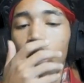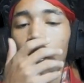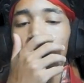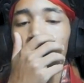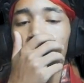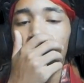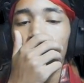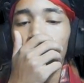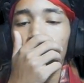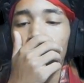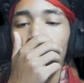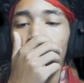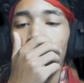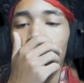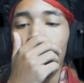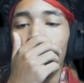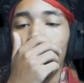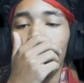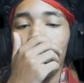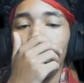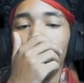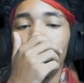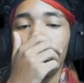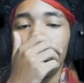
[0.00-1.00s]

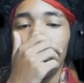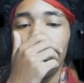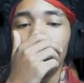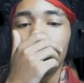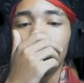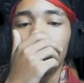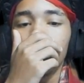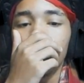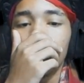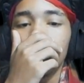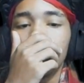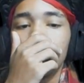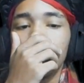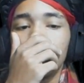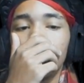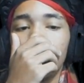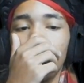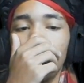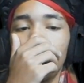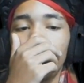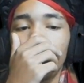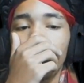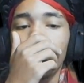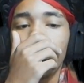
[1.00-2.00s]
Oh, and that's gonna
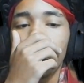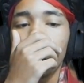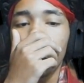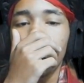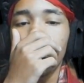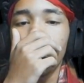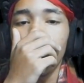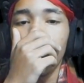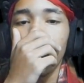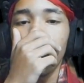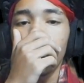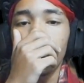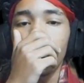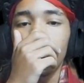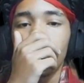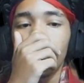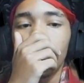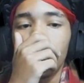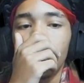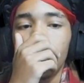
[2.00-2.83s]
suffocate her